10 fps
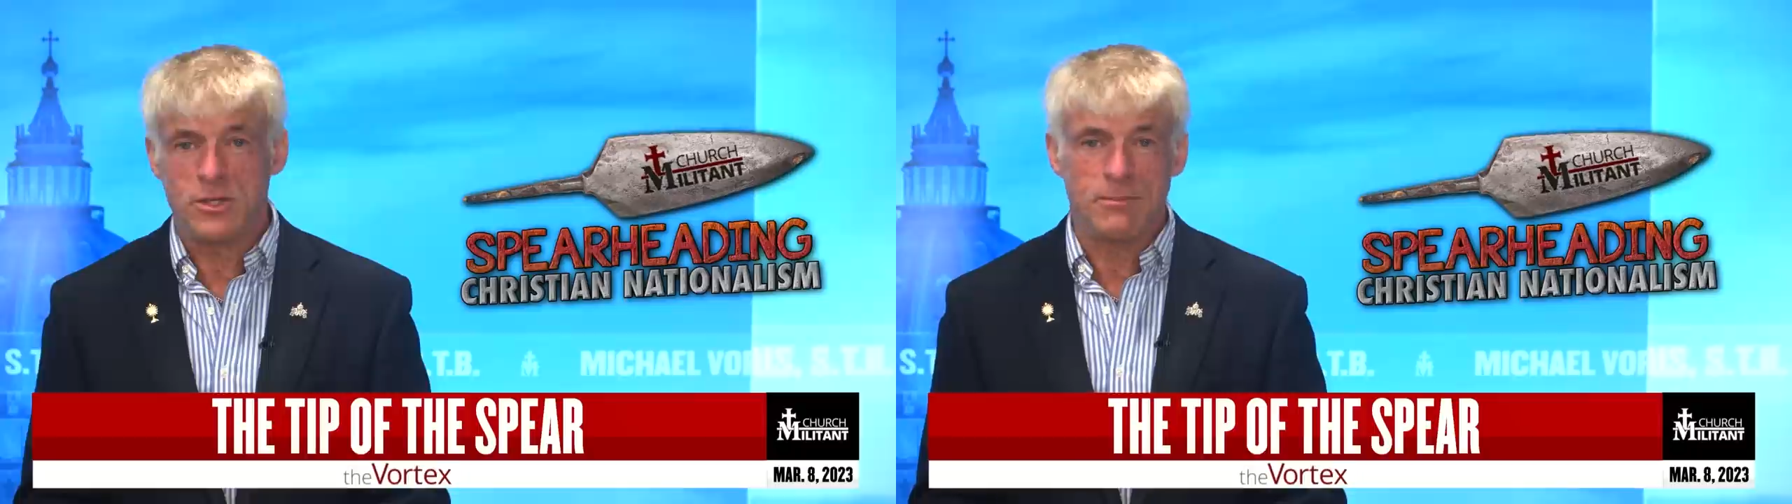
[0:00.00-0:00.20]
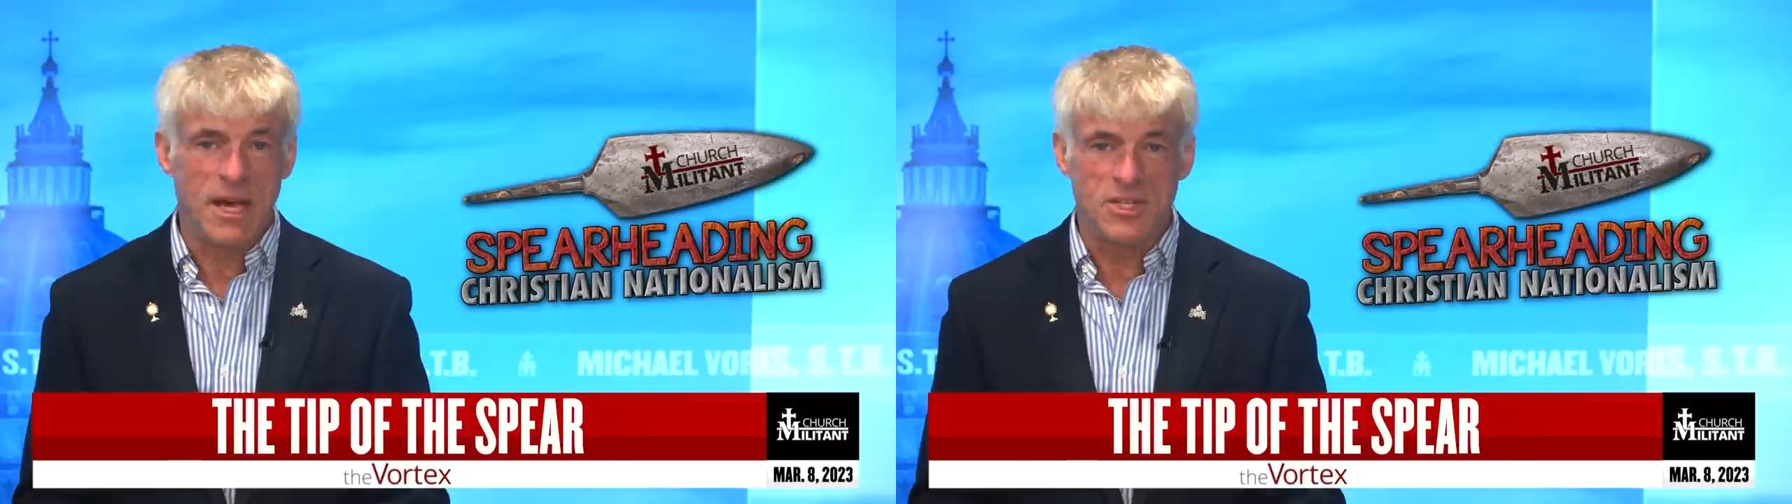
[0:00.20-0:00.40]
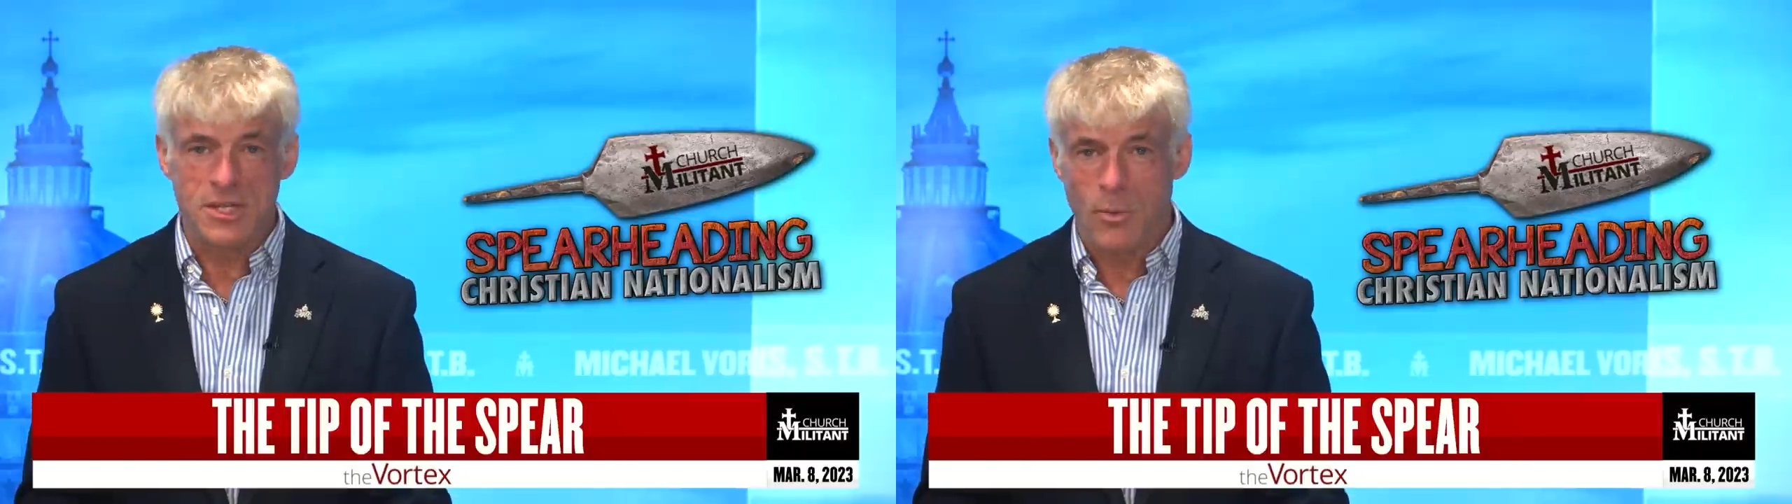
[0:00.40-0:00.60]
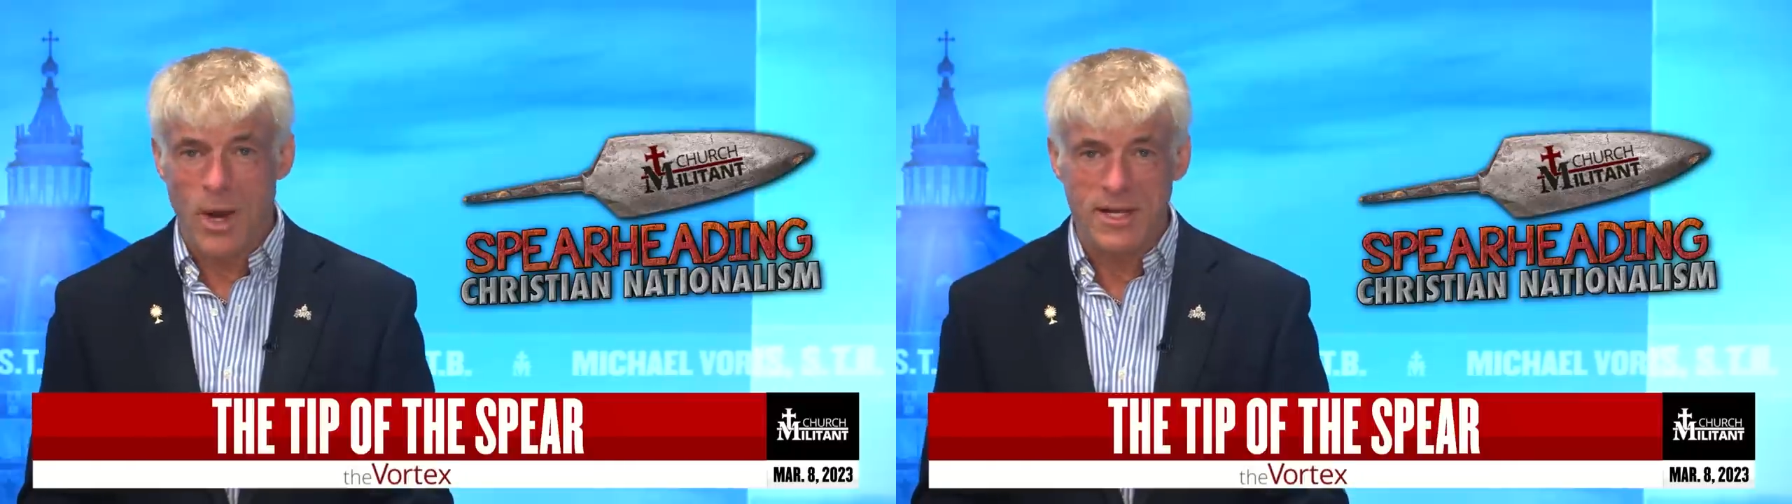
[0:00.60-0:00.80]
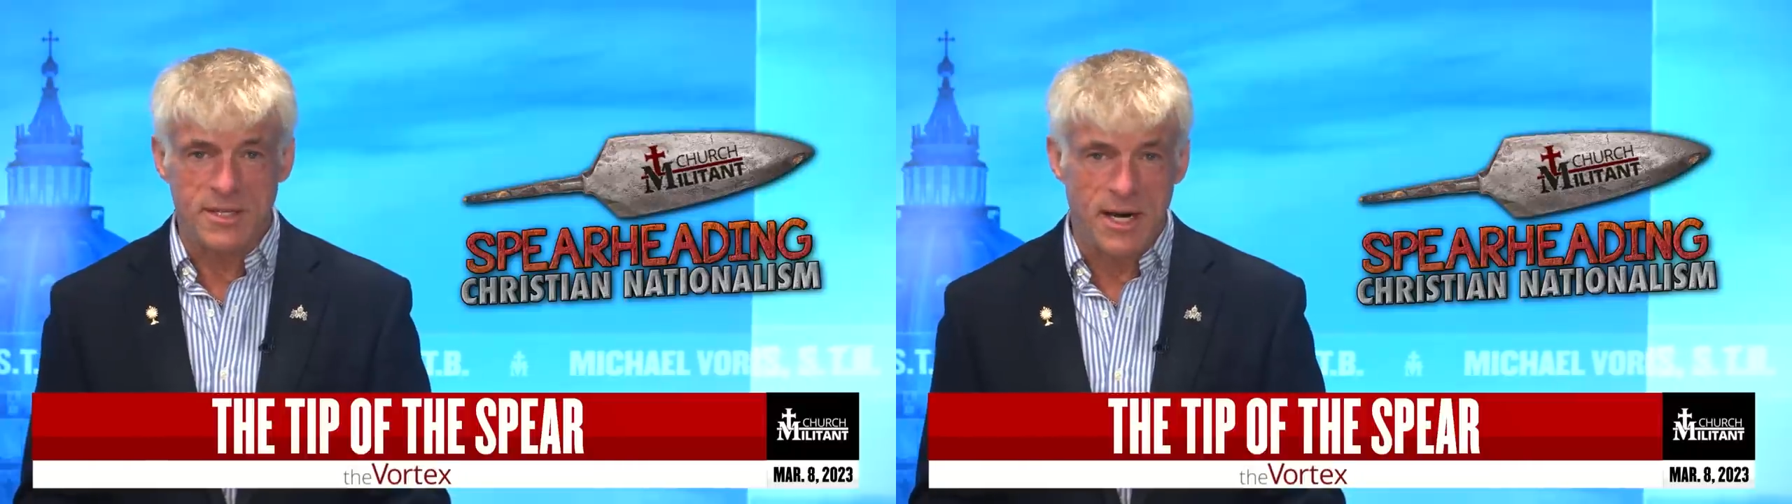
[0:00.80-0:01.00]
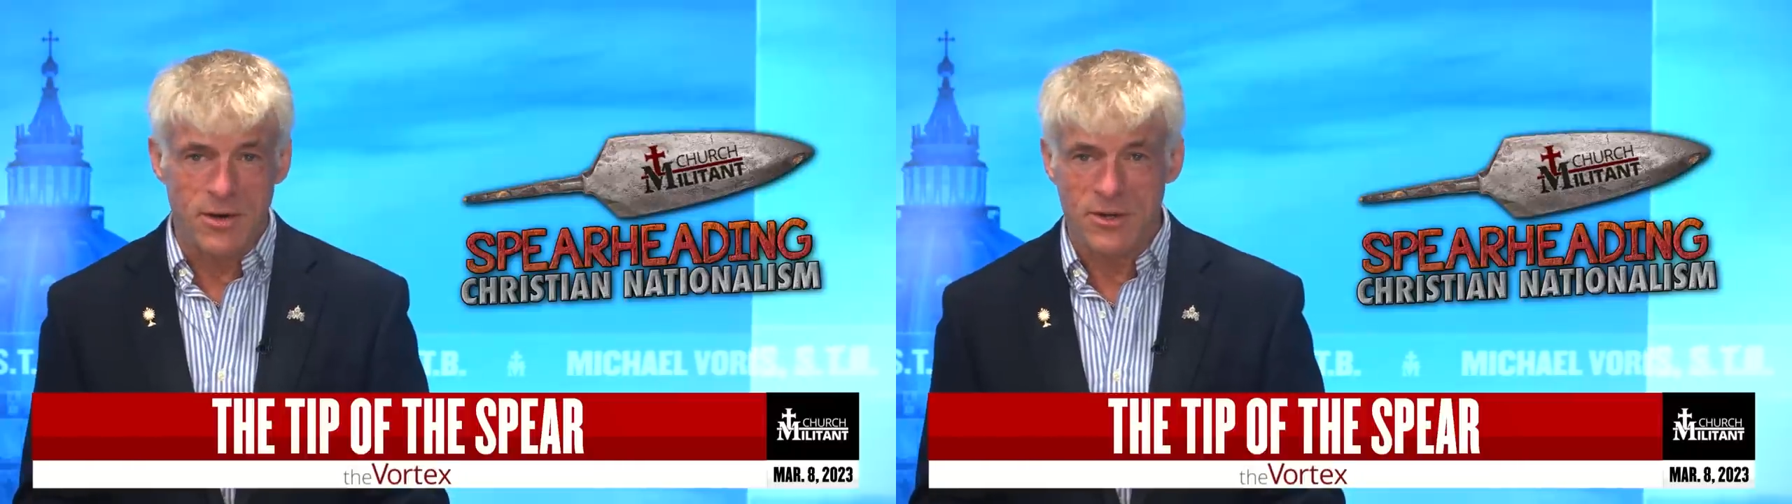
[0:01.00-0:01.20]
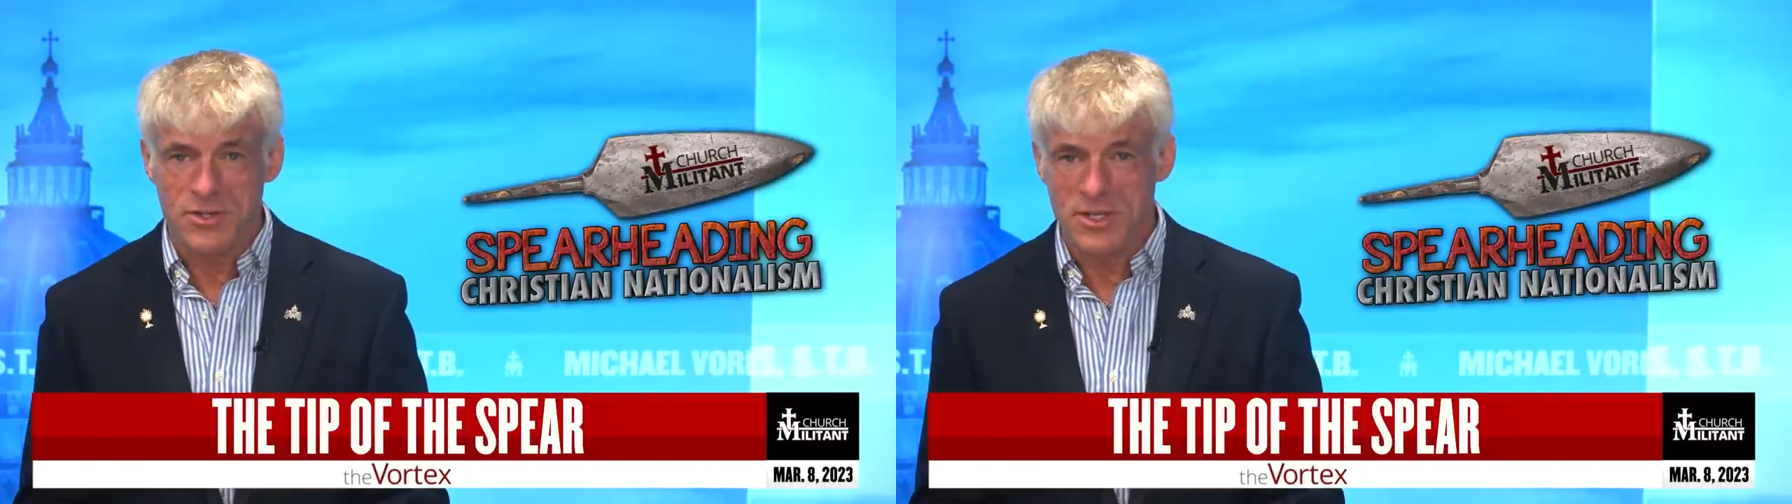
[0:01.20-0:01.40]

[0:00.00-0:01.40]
domestic white terrorist,